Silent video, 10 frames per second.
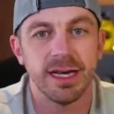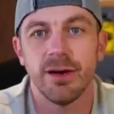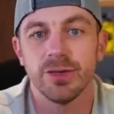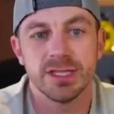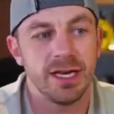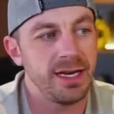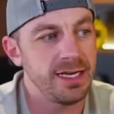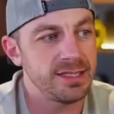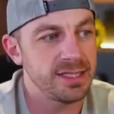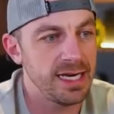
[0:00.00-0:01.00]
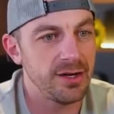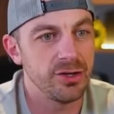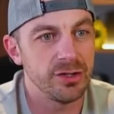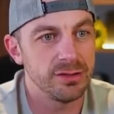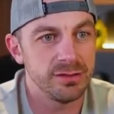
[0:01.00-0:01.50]
I would say a
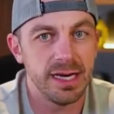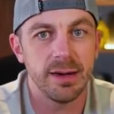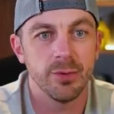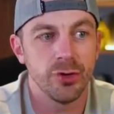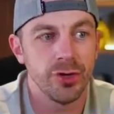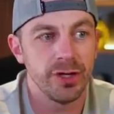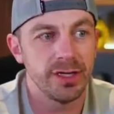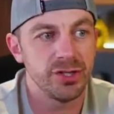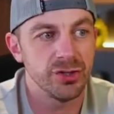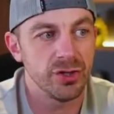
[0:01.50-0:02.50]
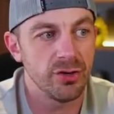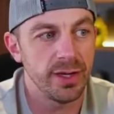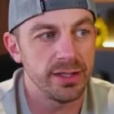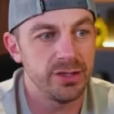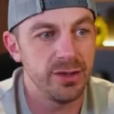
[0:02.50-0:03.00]
standard neighborhood that you're
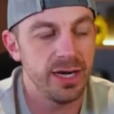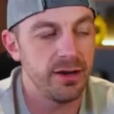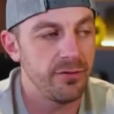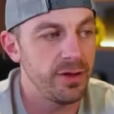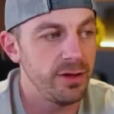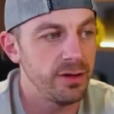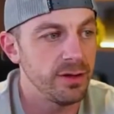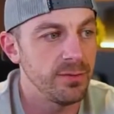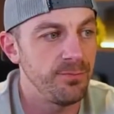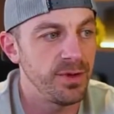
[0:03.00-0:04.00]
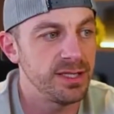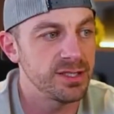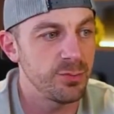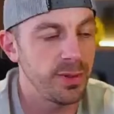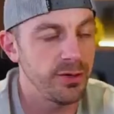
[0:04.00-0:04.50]
going to have here in
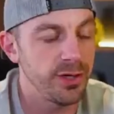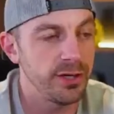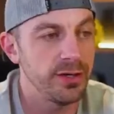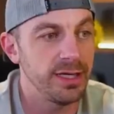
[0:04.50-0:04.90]
Superior.